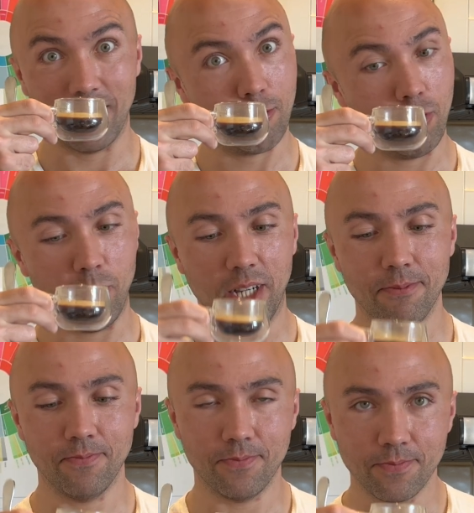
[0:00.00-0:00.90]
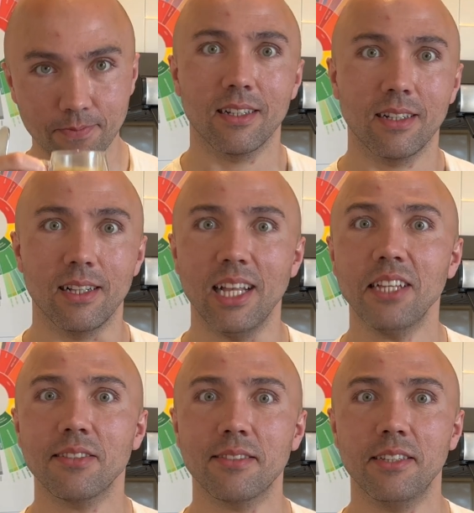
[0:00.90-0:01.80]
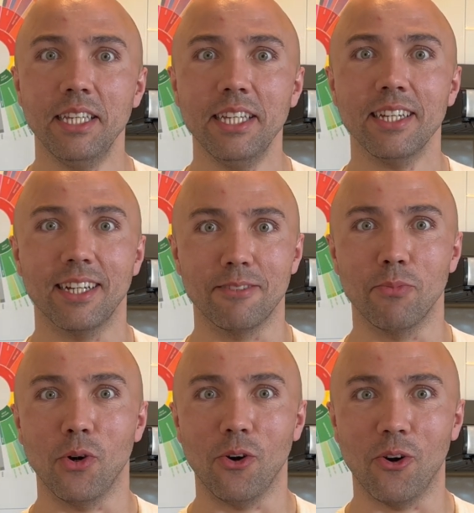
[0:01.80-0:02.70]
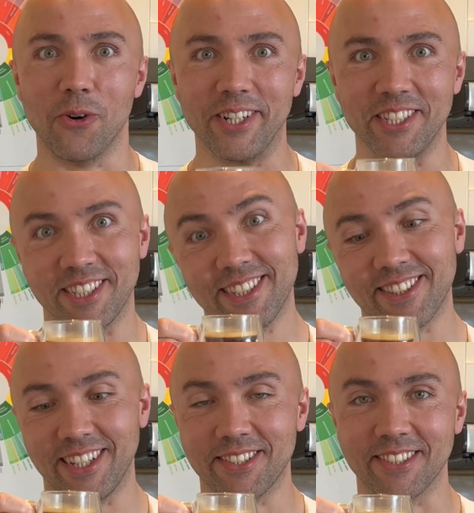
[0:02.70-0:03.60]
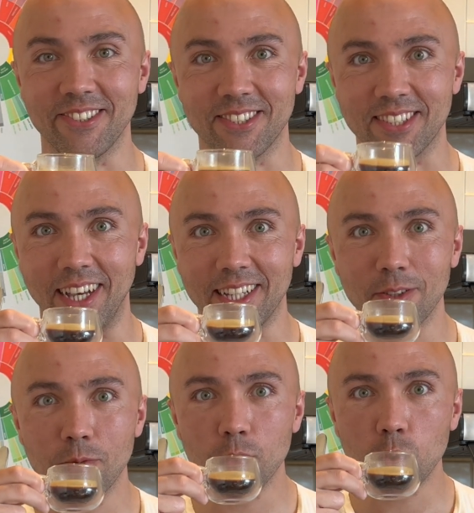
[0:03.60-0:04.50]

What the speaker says: aroma. Less tea and more oranges, so that's a good sign.